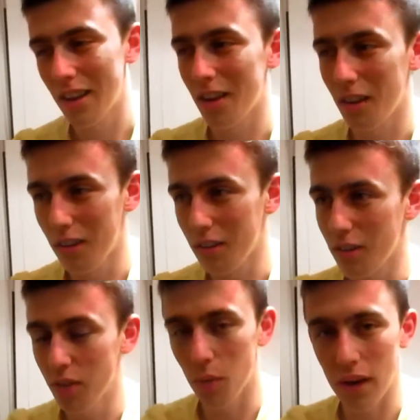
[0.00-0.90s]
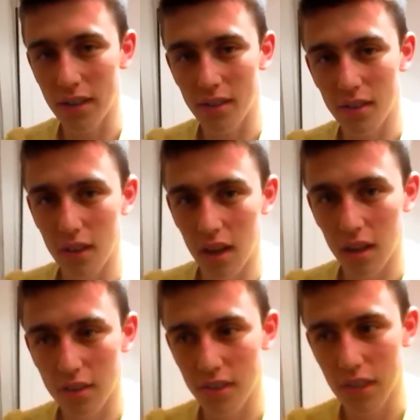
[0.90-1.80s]
Lol, otherwise,
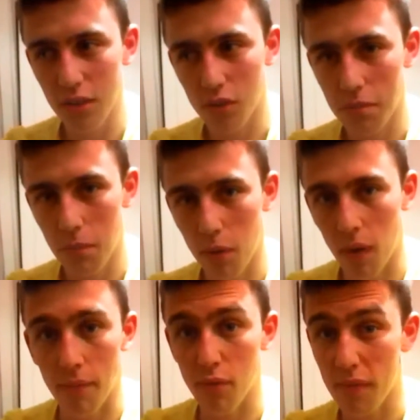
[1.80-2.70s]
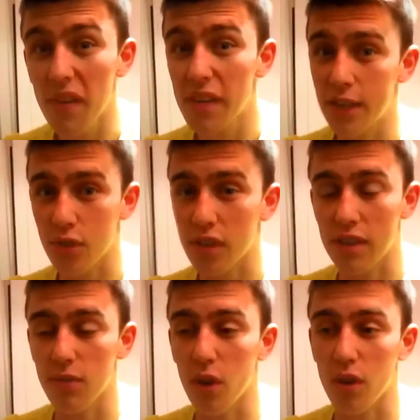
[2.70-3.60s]
I'll see you tomorrow for a very
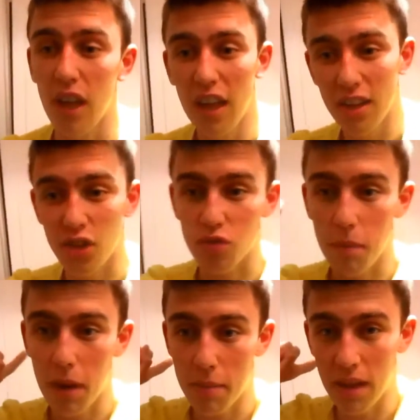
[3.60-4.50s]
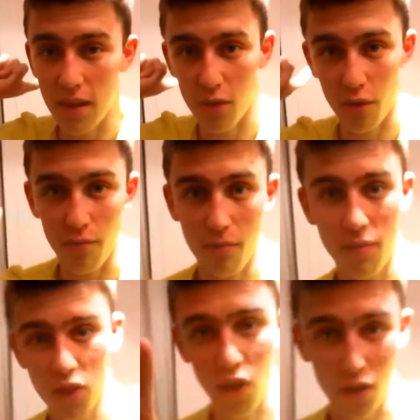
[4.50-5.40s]
interesting vlog. Just remind me, I've got to
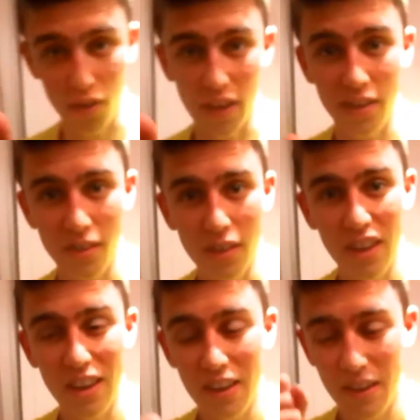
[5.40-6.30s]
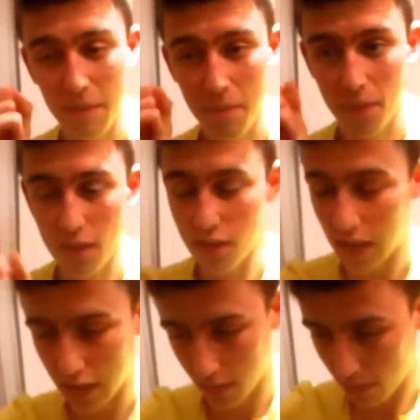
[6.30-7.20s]
charge this,
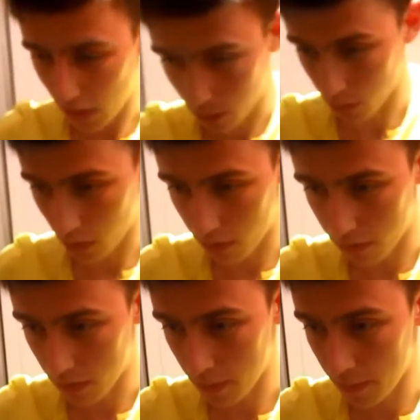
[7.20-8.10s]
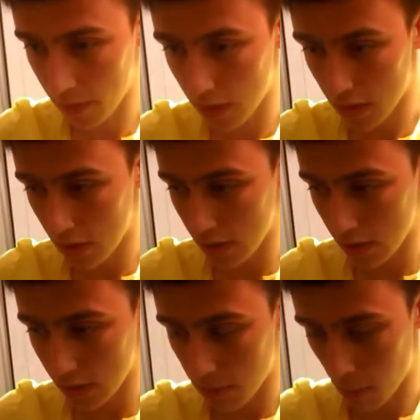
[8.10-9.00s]
take the files off,
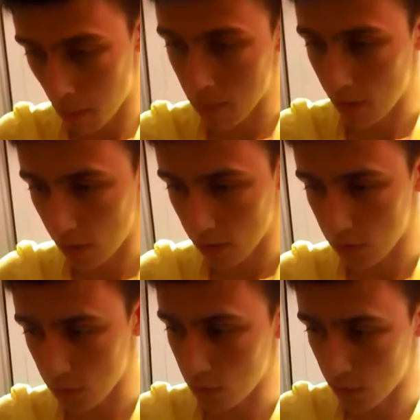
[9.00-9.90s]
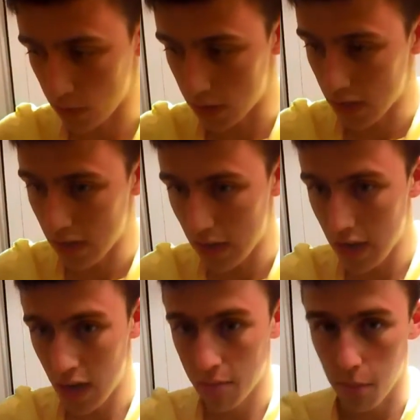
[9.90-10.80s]
get my memory card sorted,
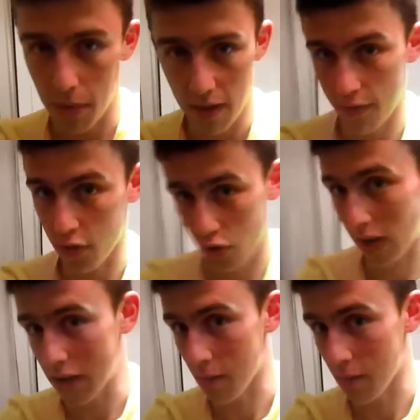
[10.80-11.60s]
prepare for the train